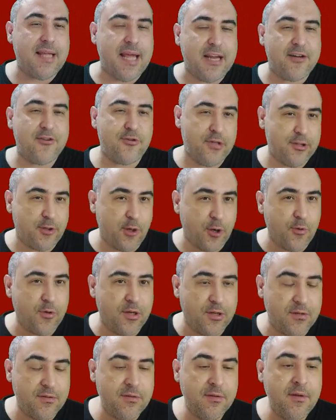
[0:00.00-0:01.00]
actually
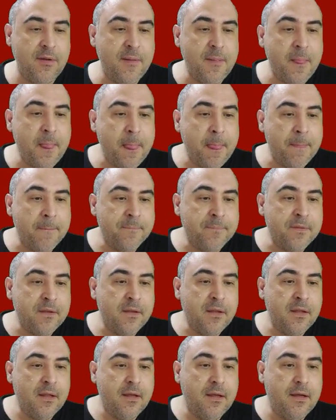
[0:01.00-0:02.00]
tonal.
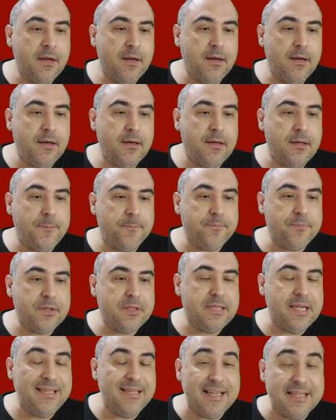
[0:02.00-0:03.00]

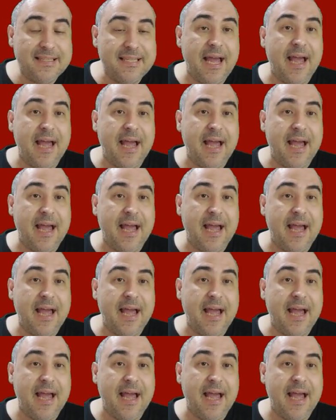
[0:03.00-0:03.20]
It does